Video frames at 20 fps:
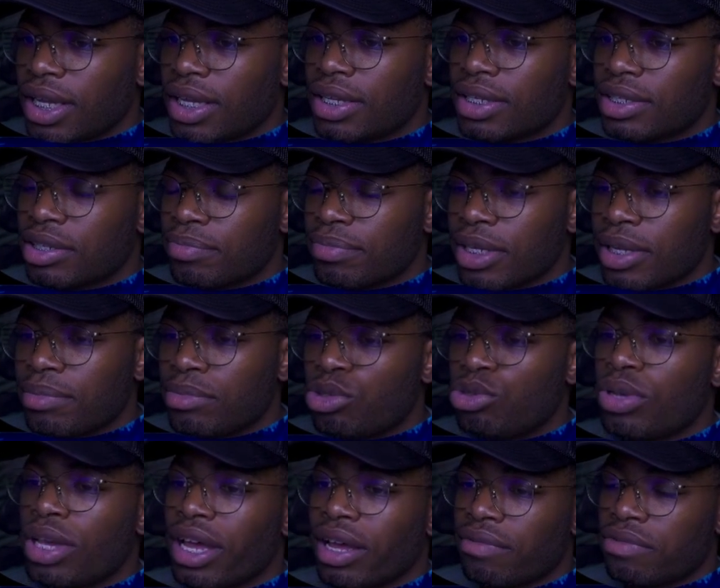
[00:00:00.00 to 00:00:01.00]
Sometimes
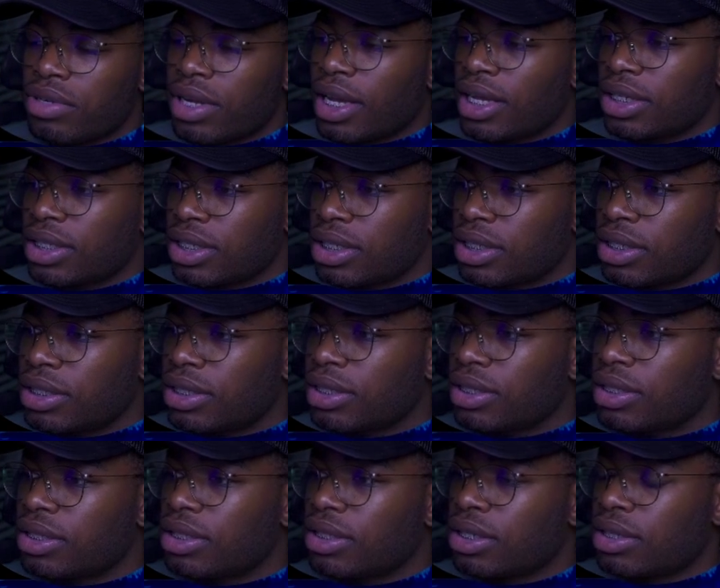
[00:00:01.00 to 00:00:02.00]
you have to ask
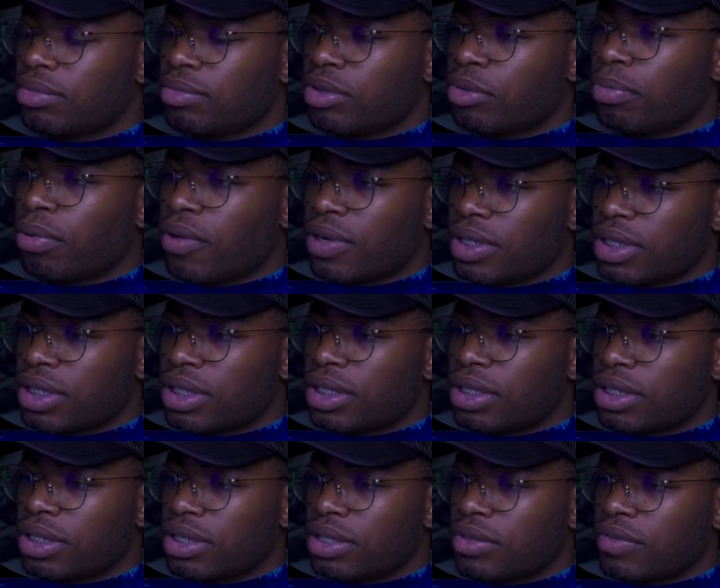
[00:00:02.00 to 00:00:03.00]
um, the project
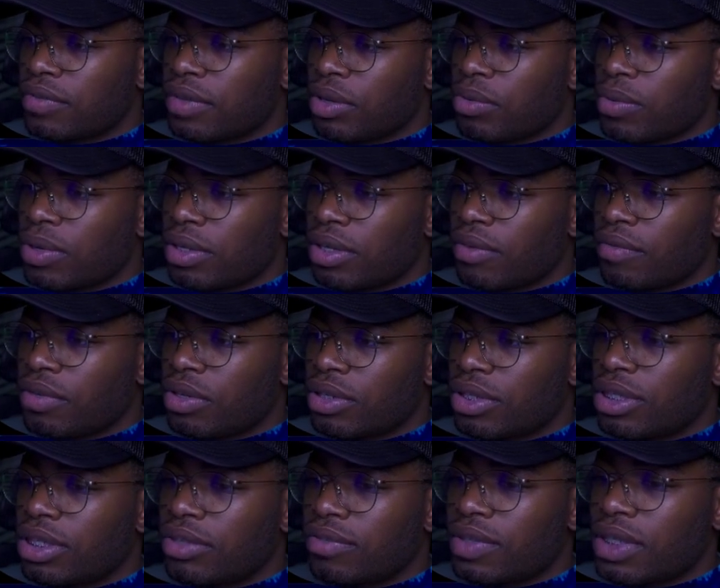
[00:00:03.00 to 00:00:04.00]
if they want to give you a
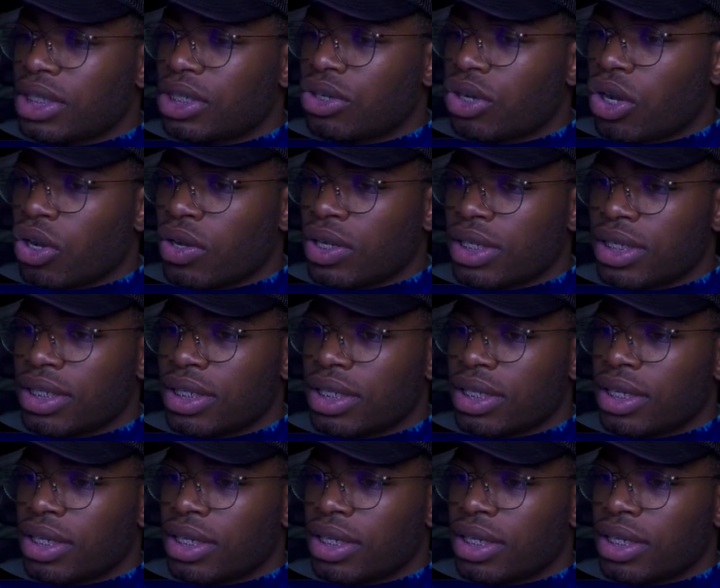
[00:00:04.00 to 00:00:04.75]
CVE or not,